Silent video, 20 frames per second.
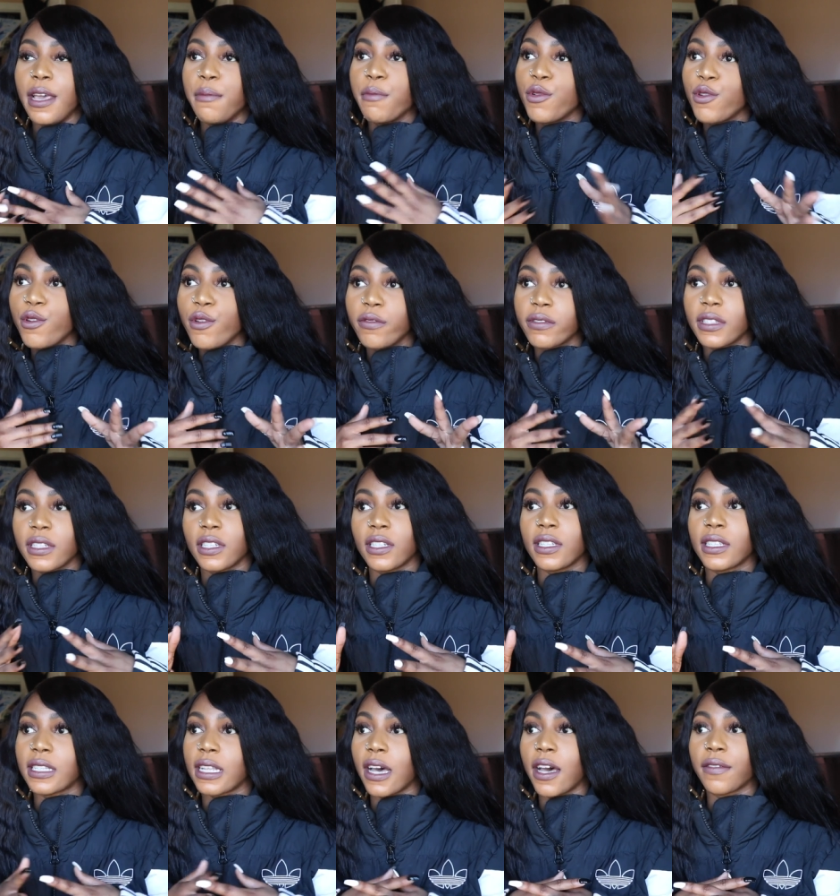moves
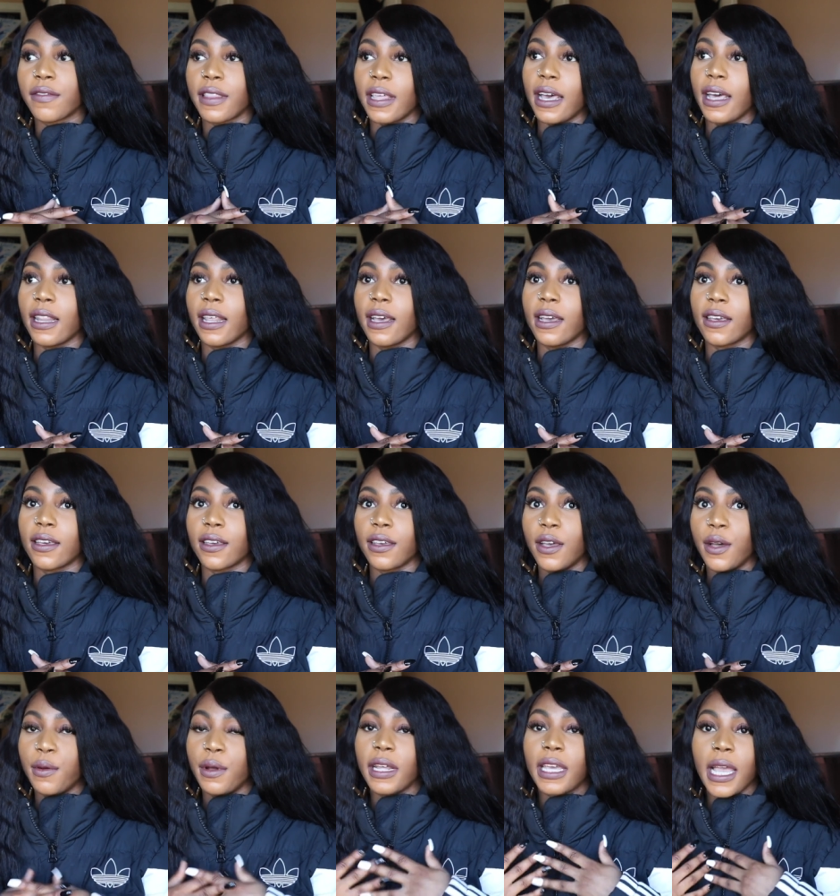and stuff, that like
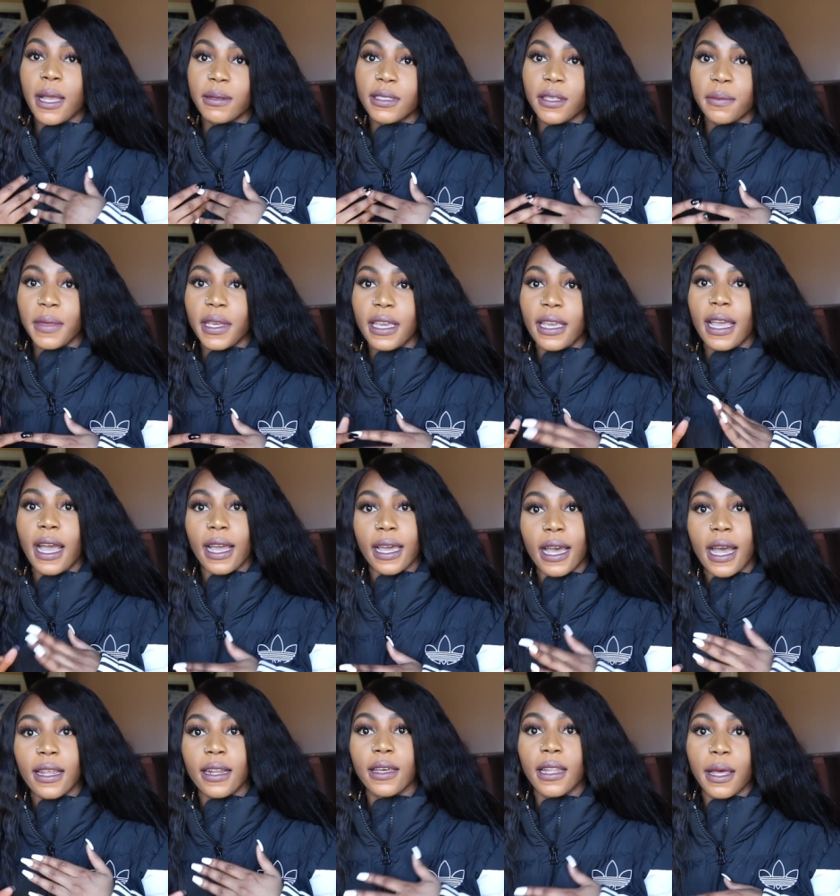when it came to me, I
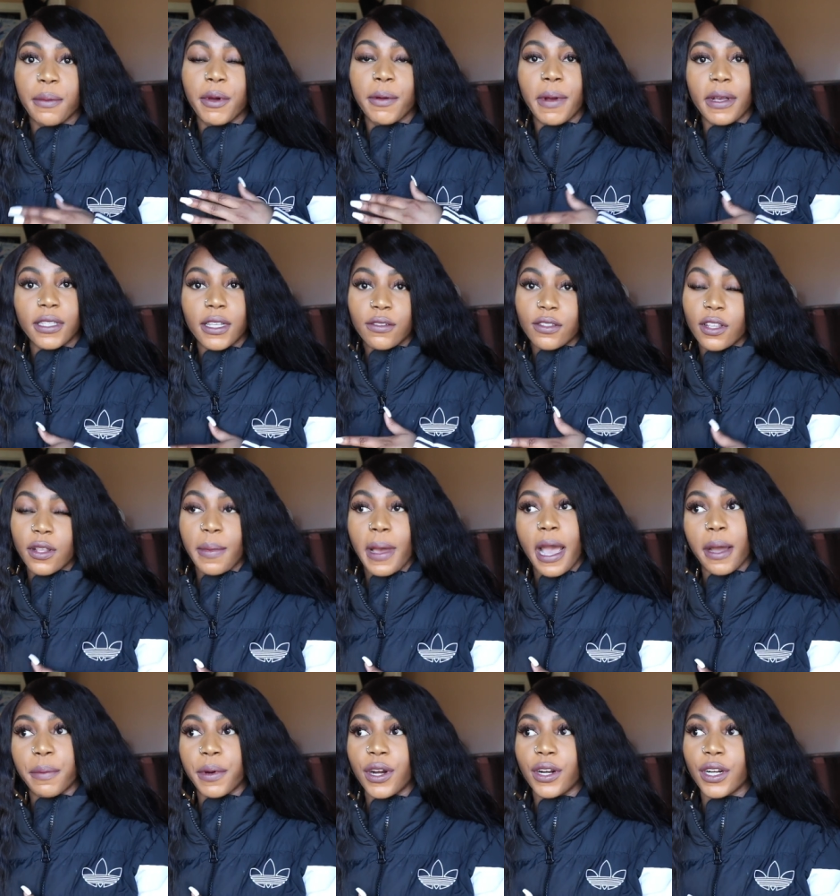kind of like put myself to the
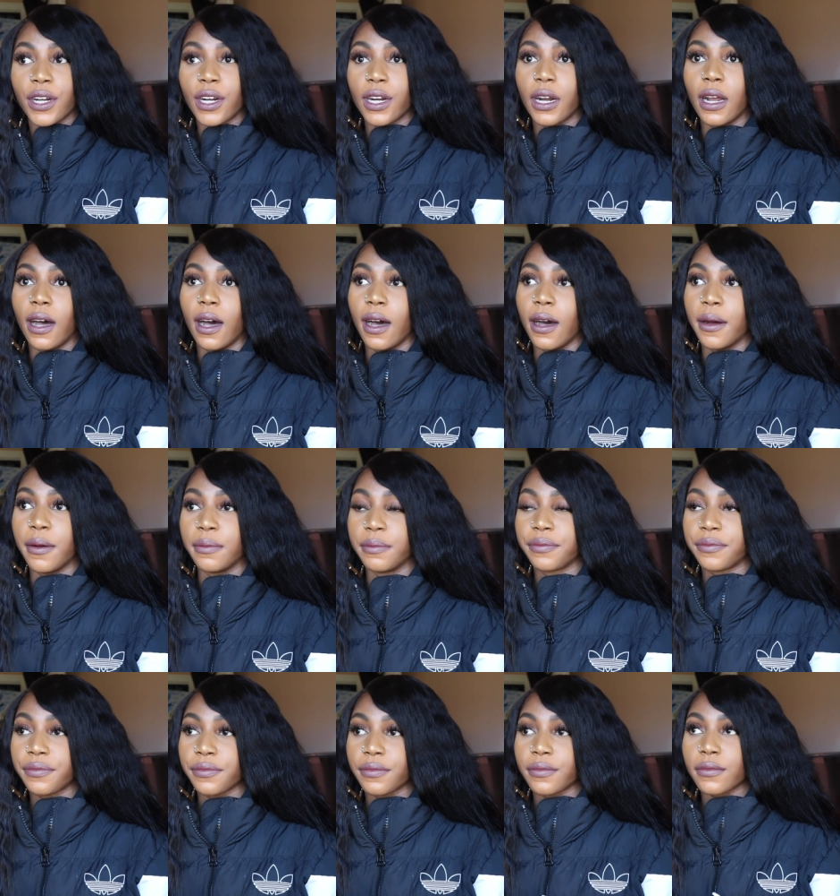back burner,
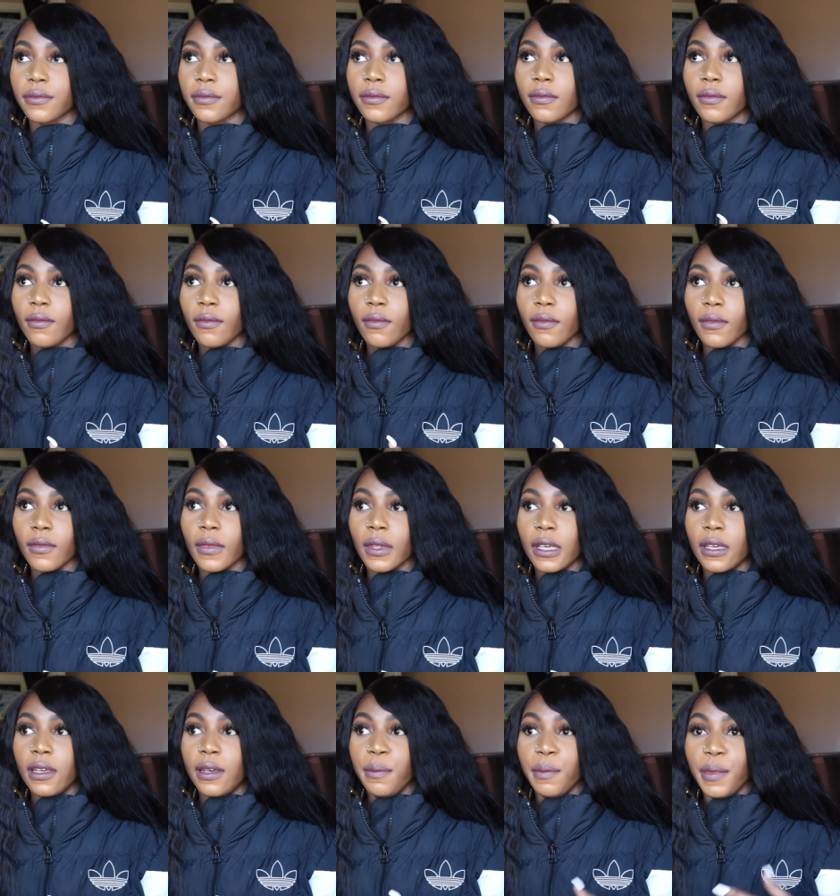
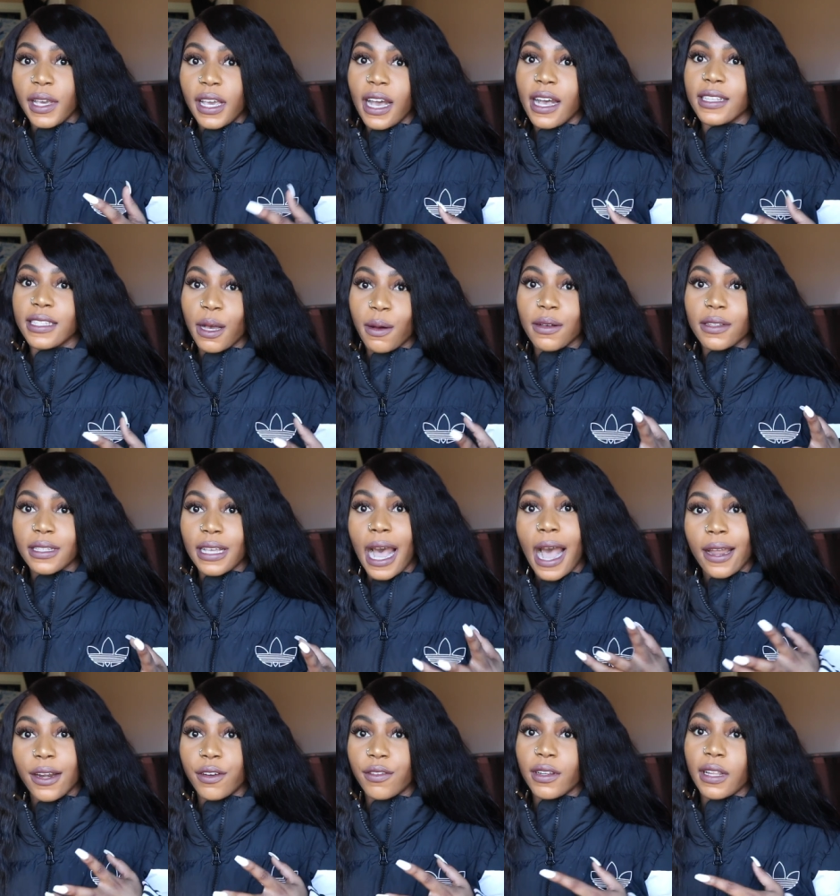because I was
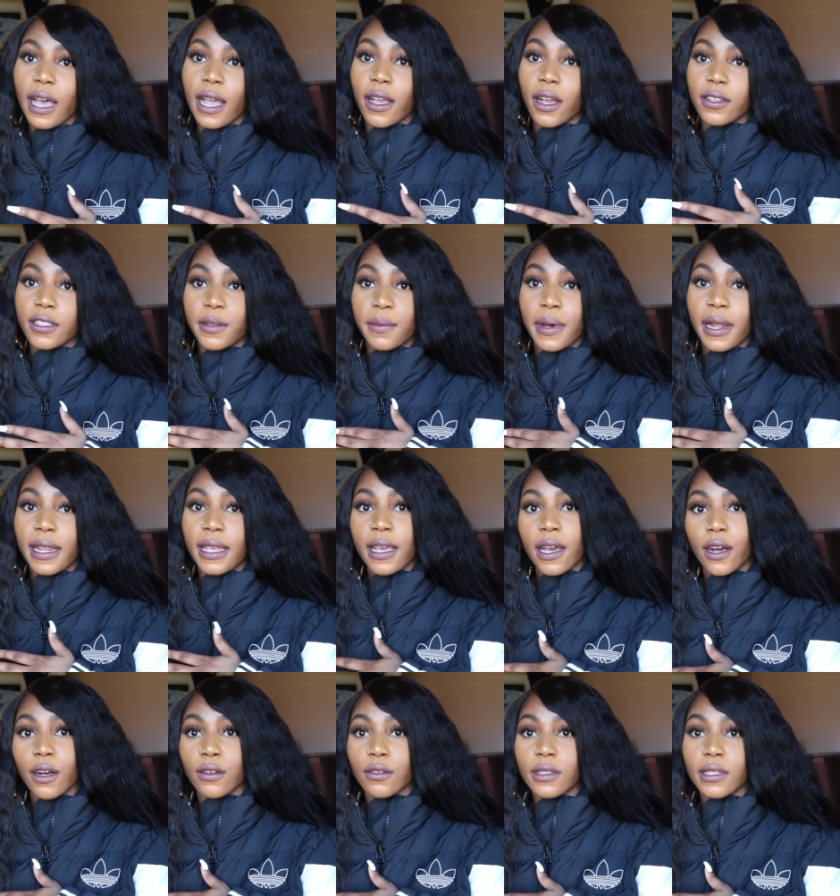kind of relying on somebody
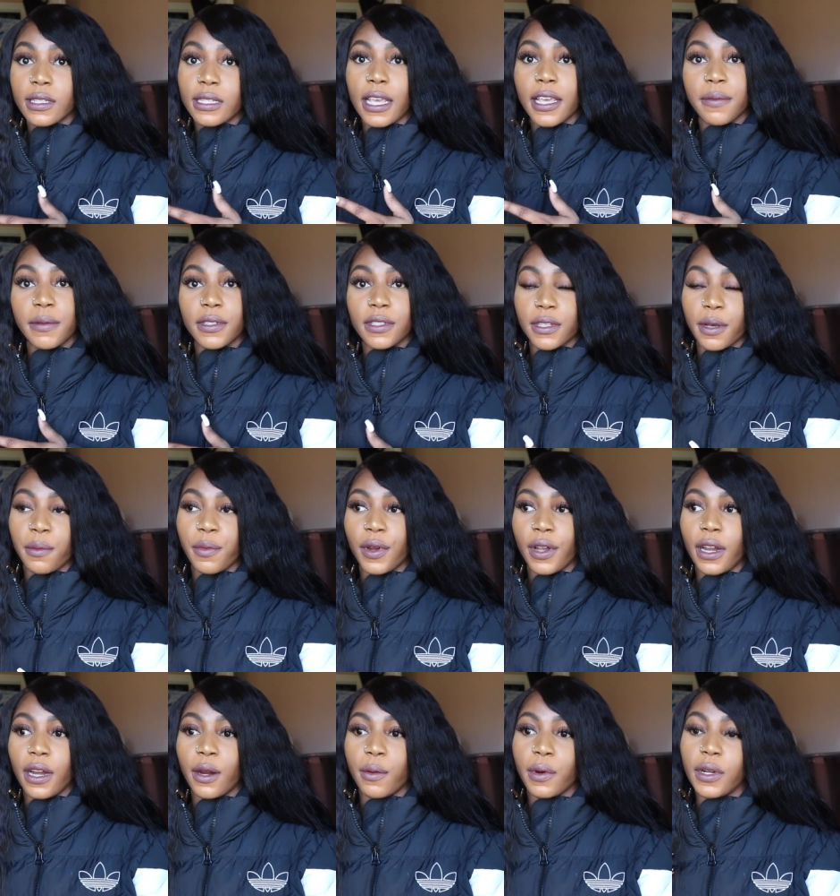else to take me
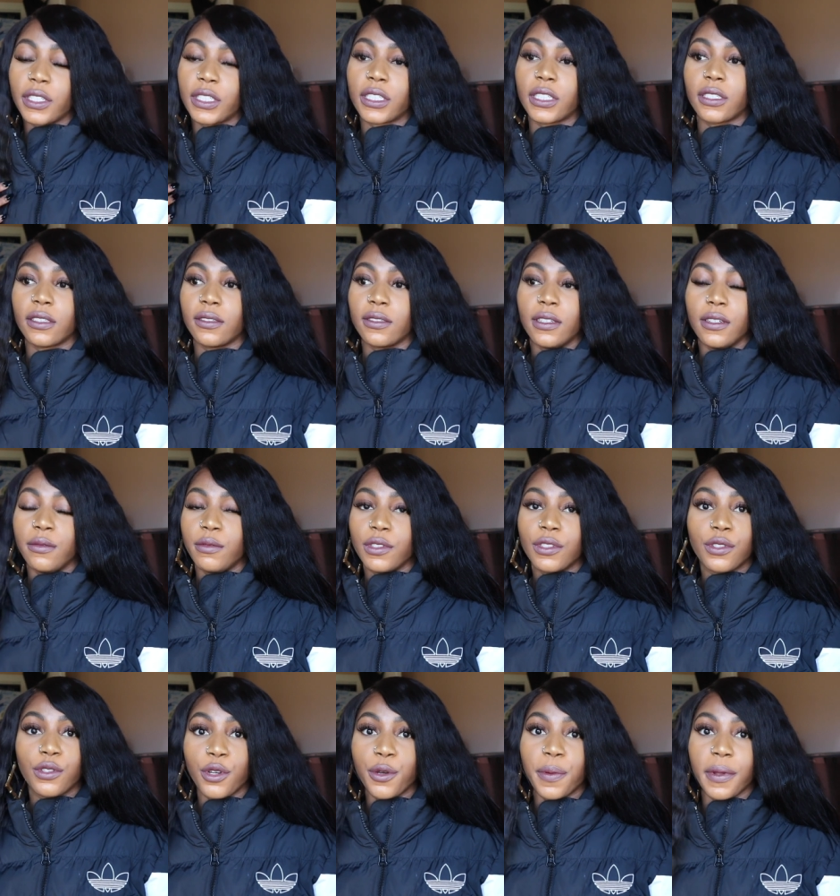somewhere, which
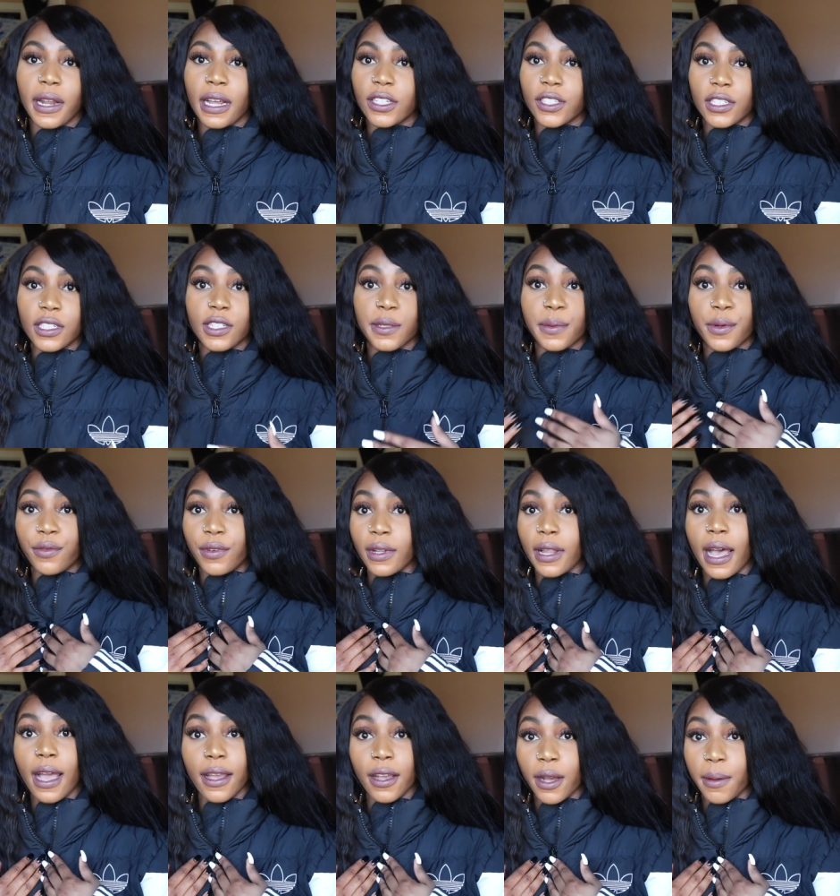was stupid. I should have just been
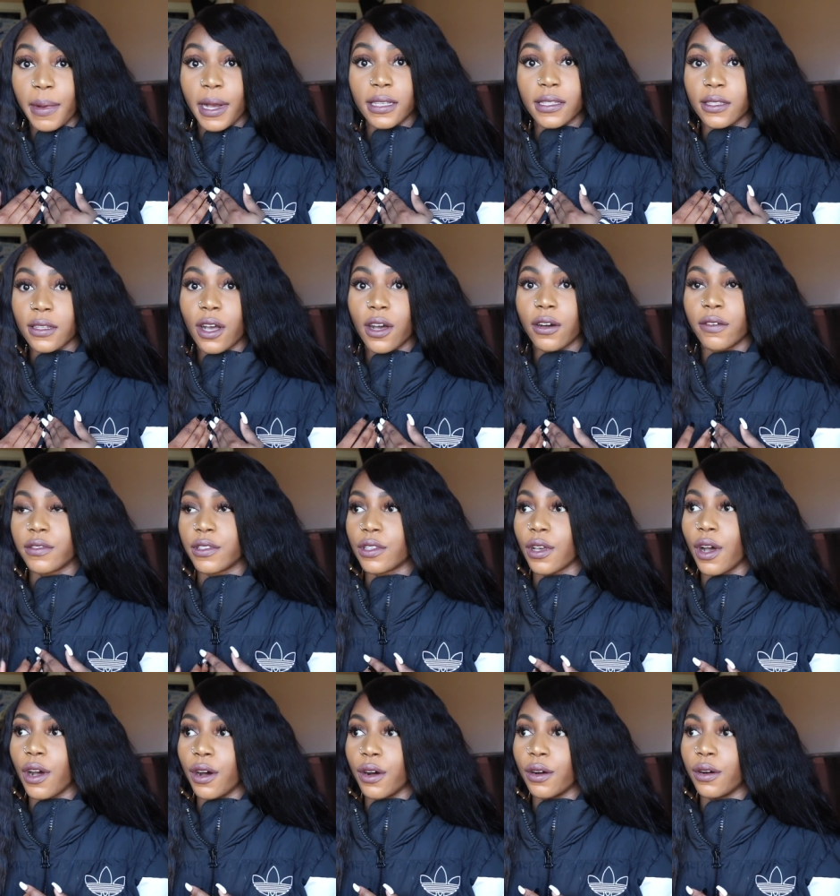relying on myself.
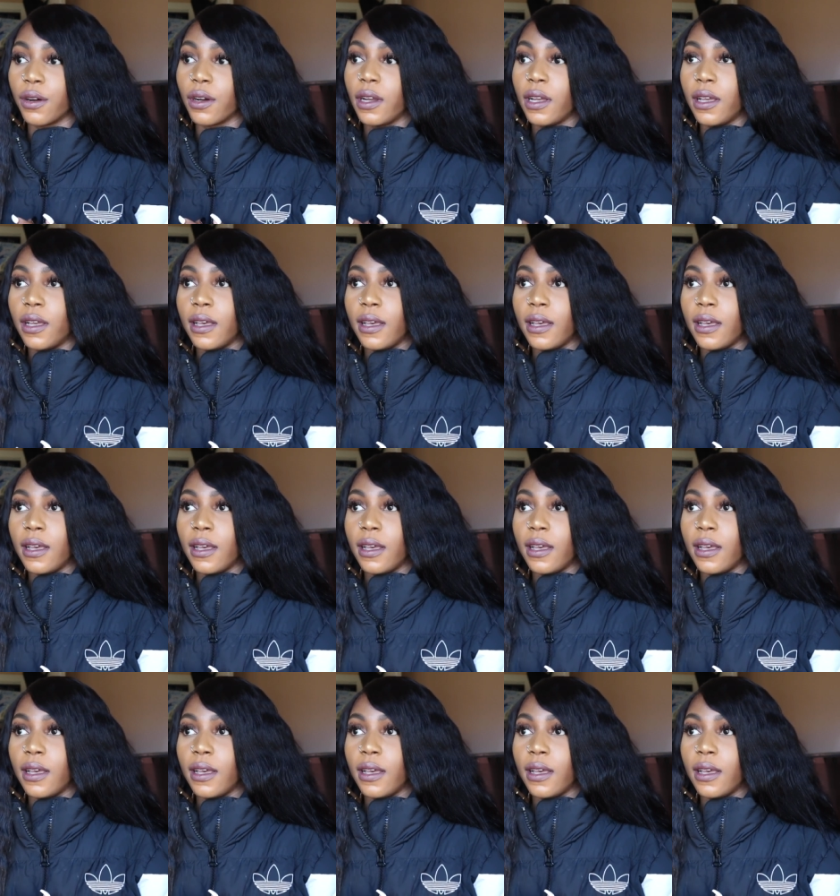So